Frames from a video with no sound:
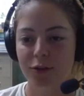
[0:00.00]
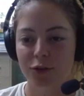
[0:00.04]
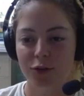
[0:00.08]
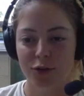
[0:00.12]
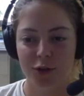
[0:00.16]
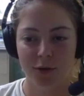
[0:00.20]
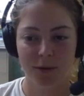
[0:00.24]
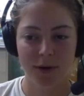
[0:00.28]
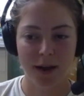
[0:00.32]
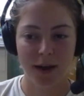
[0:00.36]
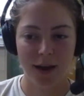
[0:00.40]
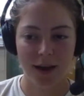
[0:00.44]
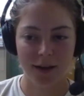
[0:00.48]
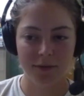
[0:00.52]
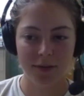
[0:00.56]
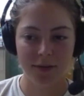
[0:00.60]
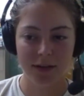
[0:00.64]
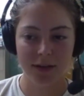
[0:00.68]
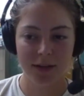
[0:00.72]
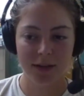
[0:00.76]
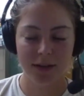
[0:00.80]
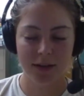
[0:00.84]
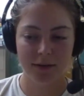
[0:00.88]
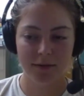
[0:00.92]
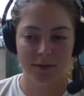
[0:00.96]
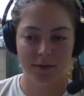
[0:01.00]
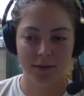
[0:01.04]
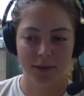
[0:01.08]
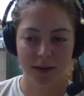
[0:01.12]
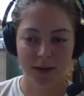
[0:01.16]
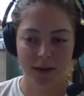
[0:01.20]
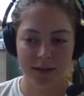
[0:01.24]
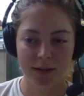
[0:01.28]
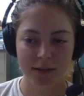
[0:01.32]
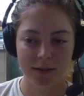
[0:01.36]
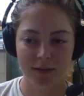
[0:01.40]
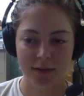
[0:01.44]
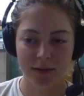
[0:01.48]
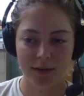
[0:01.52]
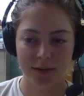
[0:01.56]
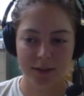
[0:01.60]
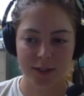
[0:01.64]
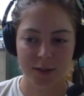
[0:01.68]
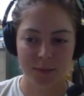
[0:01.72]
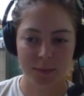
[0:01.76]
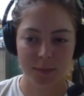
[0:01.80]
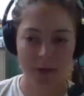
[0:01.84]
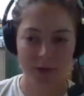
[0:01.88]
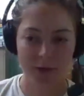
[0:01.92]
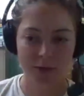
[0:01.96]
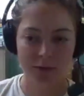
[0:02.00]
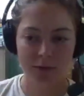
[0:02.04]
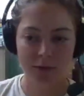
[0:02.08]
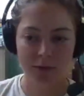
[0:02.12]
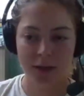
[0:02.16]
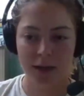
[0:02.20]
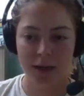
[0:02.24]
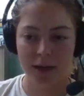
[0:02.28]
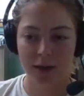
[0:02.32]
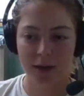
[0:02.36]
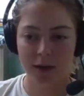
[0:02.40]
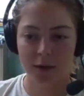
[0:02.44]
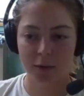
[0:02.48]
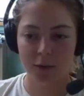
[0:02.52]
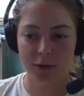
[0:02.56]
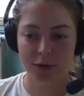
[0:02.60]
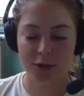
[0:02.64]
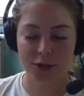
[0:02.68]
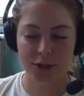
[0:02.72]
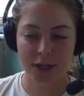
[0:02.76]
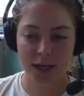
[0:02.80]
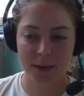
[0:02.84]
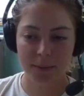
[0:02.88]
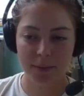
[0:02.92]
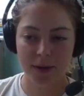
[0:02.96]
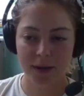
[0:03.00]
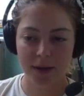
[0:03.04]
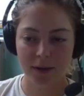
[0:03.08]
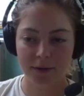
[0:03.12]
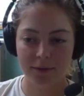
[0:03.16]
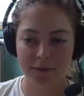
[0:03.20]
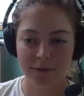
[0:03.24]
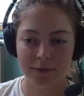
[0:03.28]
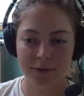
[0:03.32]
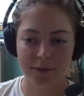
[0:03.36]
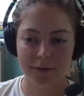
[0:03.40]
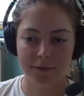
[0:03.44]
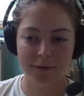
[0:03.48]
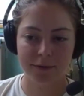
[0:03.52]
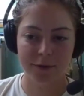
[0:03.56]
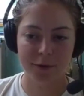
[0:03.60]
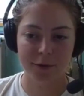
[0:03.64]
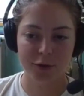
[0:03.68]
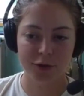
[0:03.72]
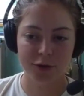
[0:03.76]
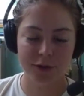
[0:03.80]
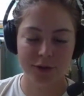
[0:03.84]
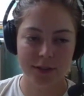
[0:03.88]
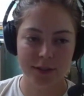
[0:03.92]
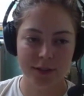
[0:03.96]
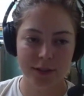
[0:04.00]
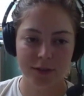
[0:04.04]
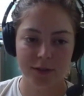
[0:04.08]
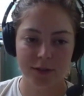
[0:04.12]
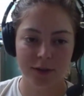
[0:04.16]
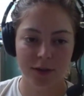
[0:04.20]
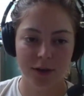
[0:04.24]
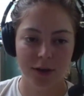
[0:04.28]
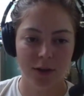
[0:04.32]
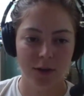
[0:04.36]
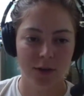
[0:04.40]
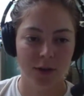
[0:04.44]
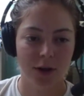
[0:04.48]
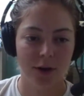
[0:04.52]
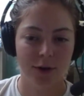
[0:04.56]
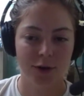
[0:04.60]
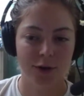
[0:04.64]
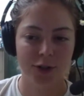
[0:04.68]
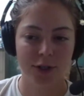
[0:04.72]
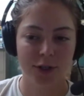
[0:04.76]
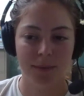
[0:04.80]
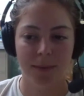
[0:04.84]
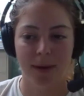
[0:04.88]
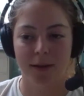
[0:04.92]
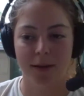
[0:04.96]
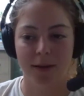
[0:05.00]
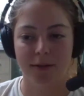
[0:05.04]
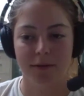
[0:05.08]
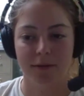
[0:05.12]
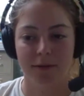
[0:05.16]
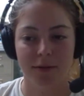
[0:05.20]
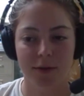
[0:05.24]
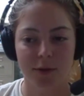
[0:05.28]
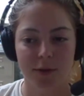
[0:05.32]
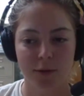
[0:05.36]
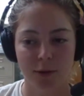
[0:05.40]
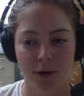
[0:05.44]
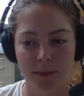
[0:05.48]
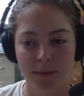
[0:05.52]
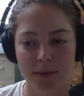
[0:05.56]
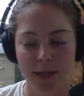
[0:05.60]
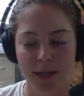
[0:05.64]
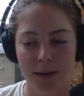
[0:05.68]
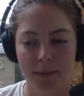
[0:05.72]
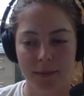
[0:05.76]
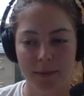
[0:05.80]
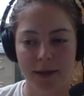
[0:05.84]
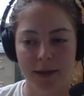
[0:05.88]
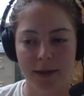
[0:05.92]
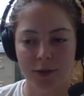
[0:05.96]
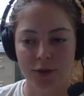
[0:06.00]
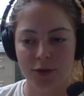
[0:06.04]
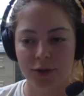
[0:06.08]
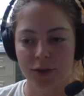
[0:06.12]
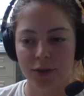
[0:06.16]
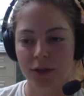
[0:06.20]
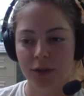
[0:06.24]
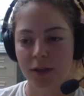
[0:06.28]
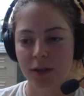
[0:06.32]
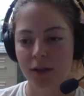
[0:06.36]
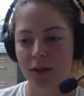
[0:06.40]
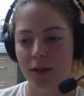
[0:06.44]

Do you have any advice on special care or shaping for fruit trees that took large amounts of storm damage,